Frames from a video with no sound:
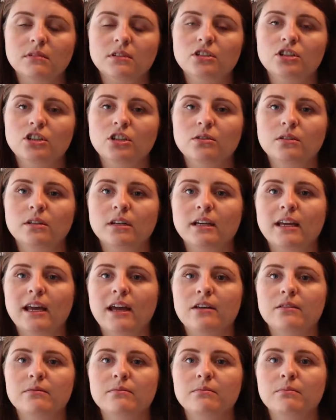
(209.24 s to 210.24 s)
You can
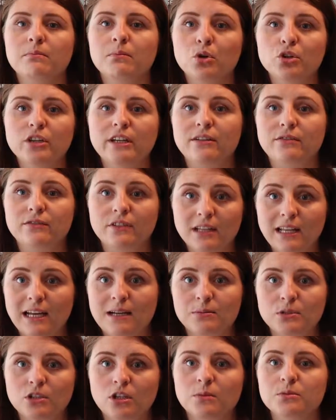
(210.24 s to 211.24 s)
get money for
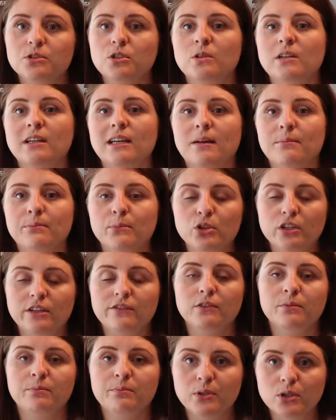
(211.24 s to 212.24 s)
laptops. You can get money
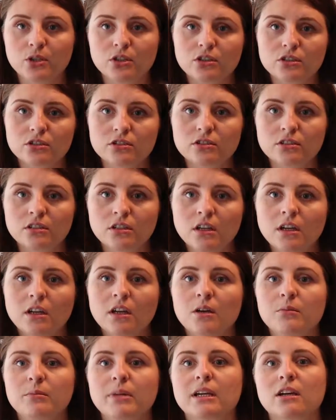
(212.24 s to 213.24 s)
for books,
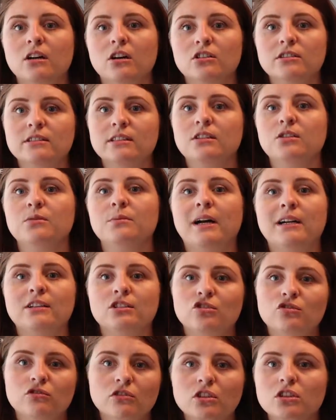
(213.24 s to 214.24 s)
because you might
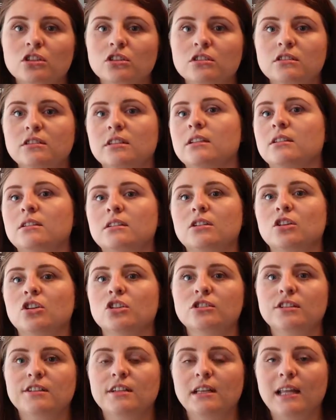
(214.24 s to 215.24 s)
struggle to go
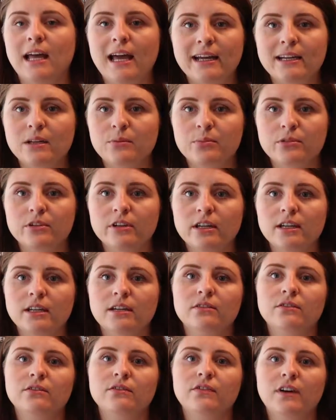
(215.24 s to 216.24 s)
to the library
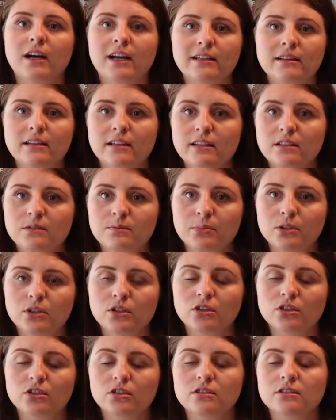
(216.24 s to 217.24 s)
and find these
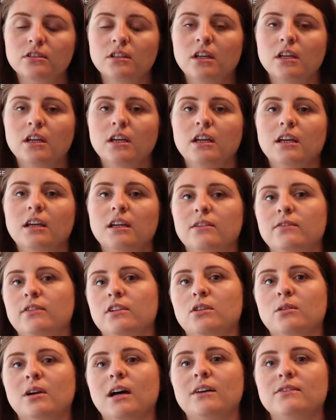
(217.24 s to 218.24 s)
books. If
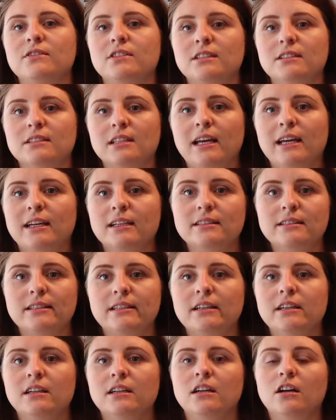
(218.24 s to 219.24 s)
you have
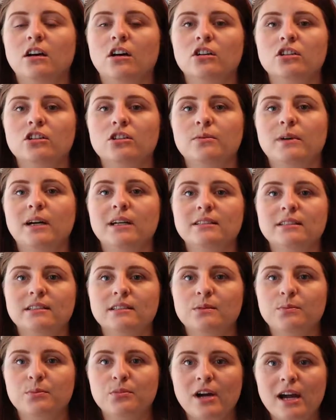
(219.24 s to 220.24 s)
dyslexia or you are
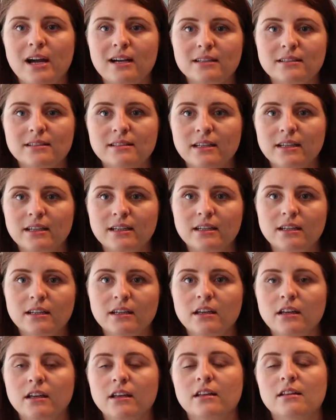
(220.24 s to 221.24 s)
dyspraxic,
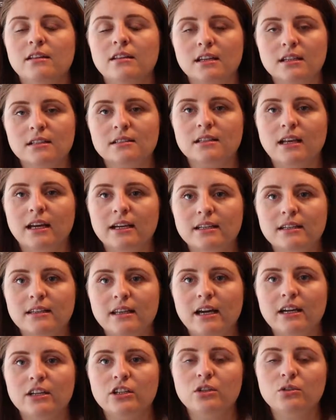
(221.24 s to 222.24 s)
things like
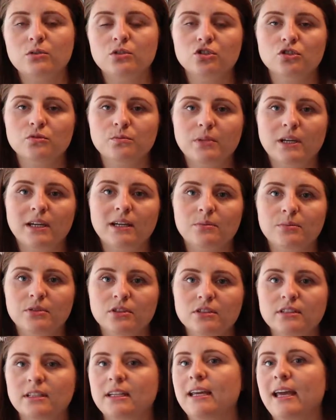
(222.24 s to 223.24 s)
that, you should be
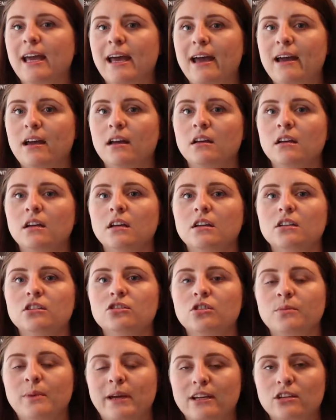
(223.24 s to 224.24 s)
able to get
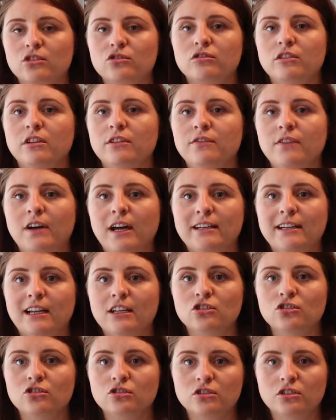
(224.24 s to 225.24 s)
some extra
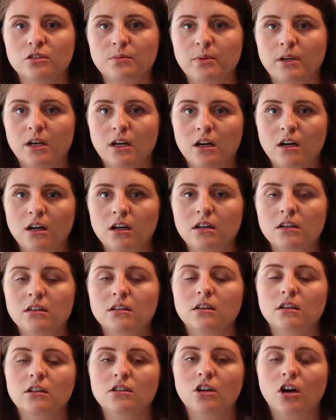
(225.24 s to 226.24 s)
financial support,
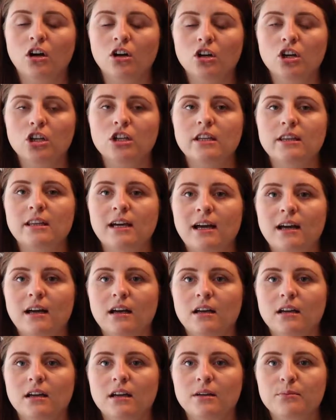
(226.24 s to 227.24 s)
and not only
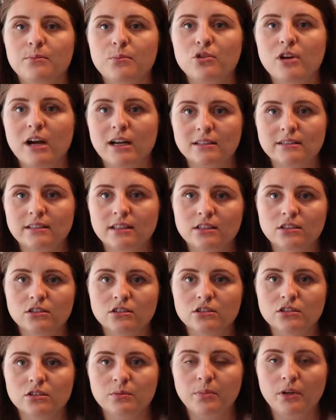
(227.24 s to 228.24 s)
that,
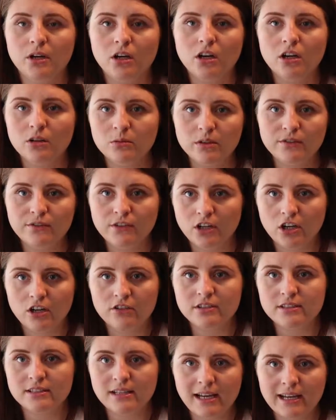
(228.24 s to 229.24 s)
practical support with your
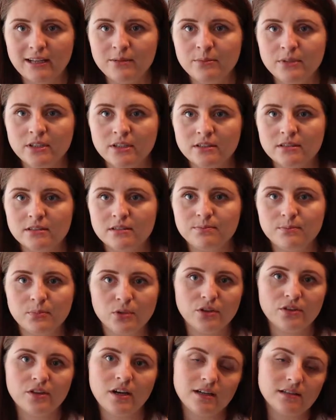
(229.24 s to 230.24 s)
assignments,
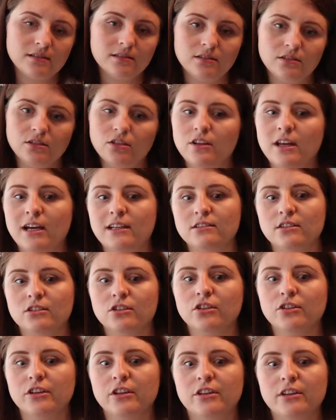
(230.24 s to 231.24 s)
but that's
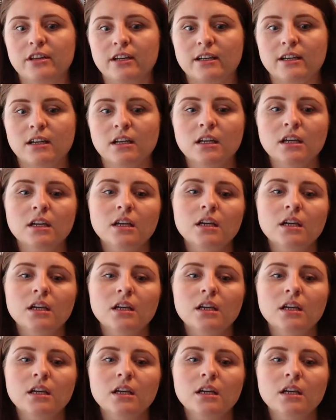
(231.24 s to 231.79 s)
another thing.